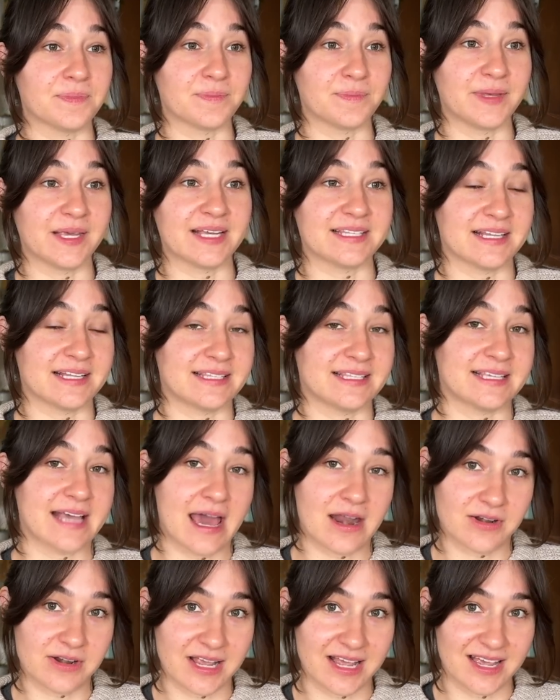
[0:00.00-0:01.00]
Because it's
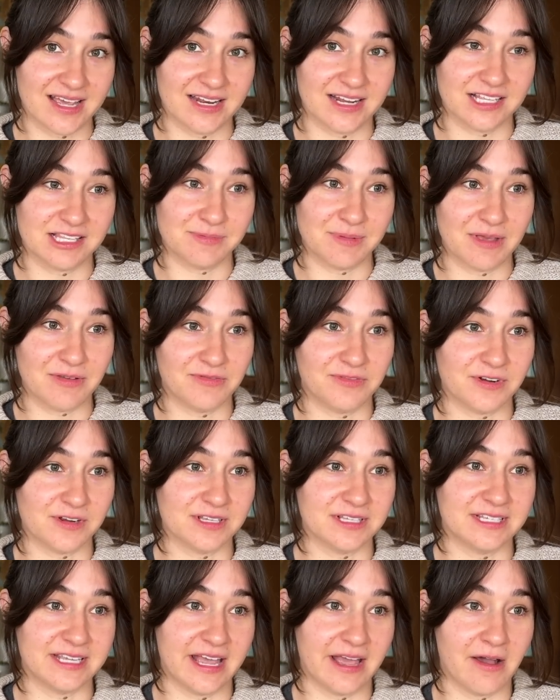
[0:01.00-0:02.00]
Saturday and it's my
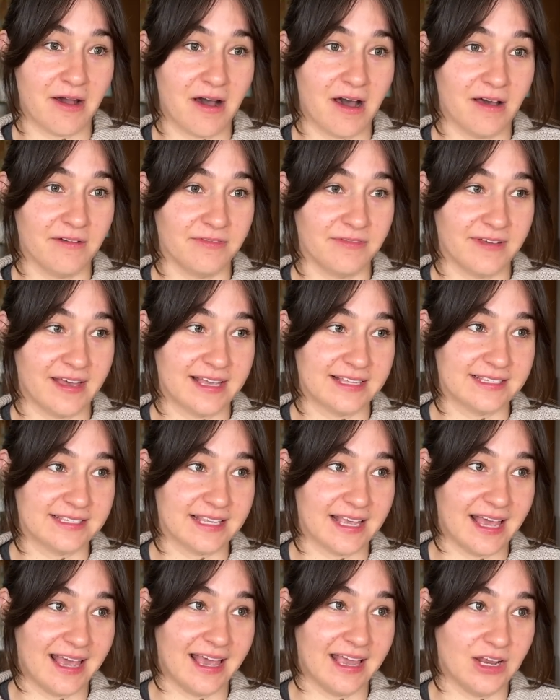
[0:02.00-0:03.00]
first day off as
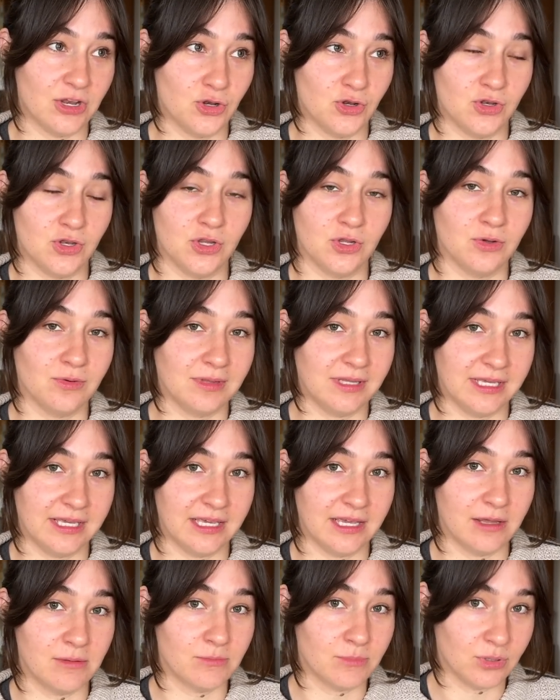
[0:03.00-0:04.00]
a
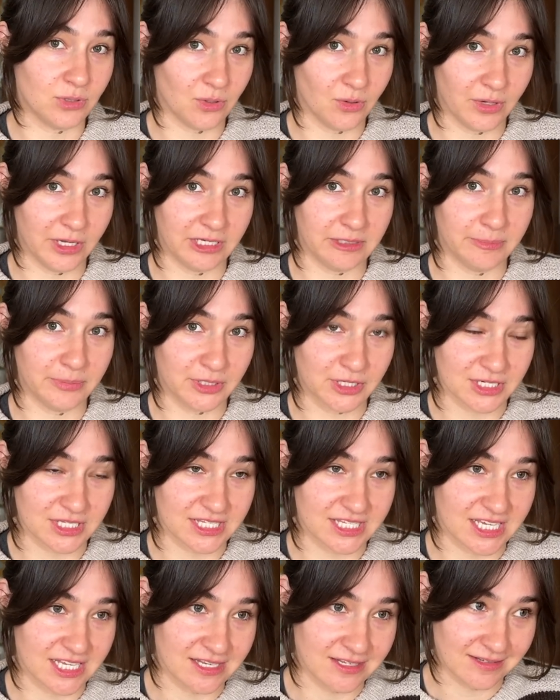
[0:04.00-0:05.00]
newly employed
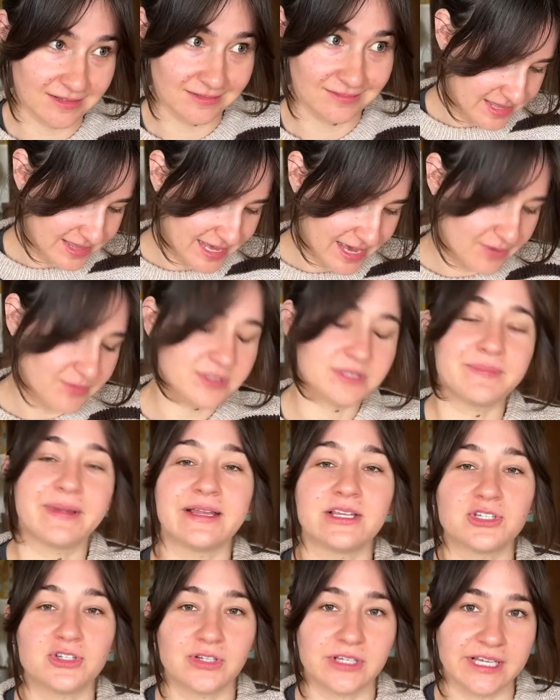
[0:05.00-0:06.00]
person. That was
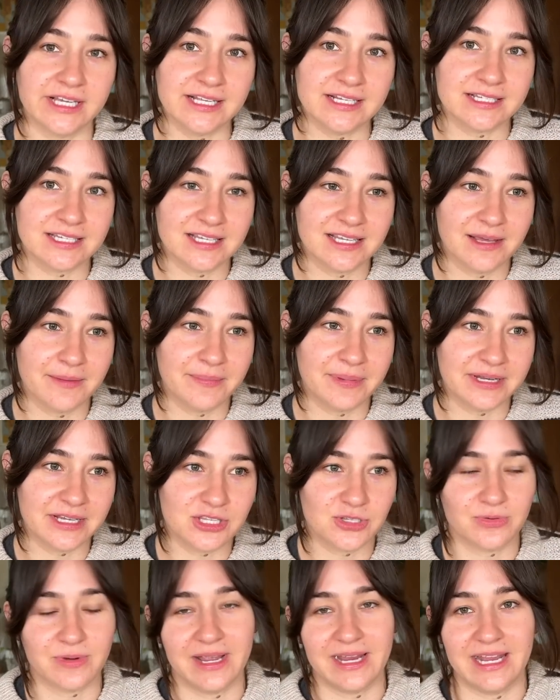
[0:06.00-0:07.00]
my treat, but
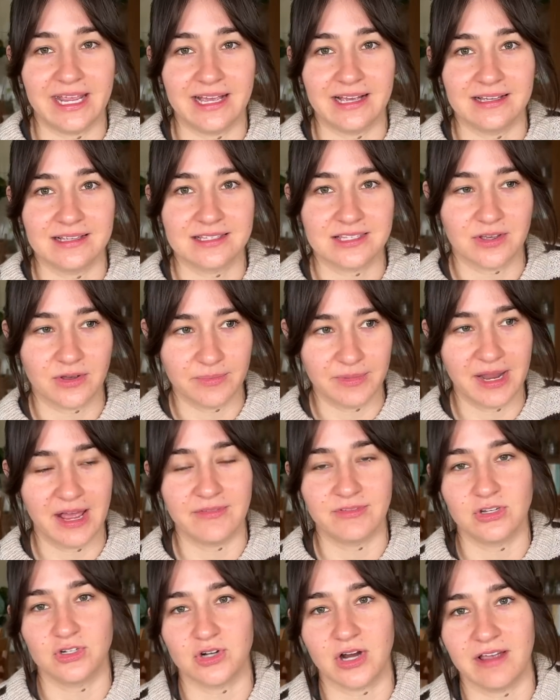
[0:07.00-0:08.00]
it's raining, so I'm gonna
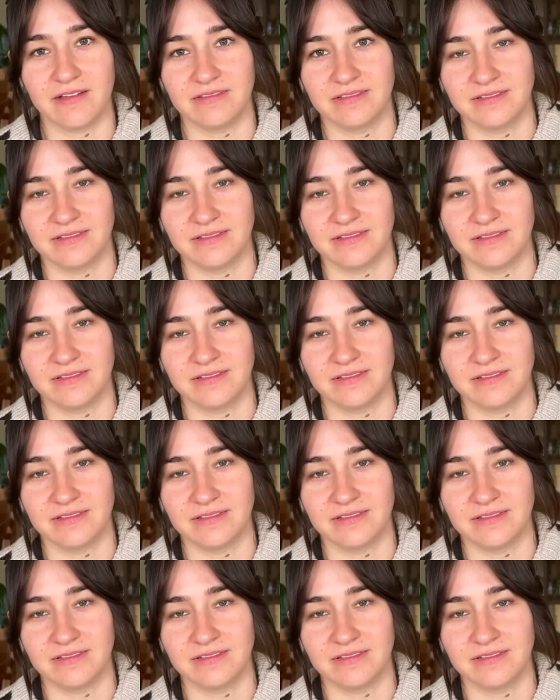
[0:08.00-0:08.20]
have to drive.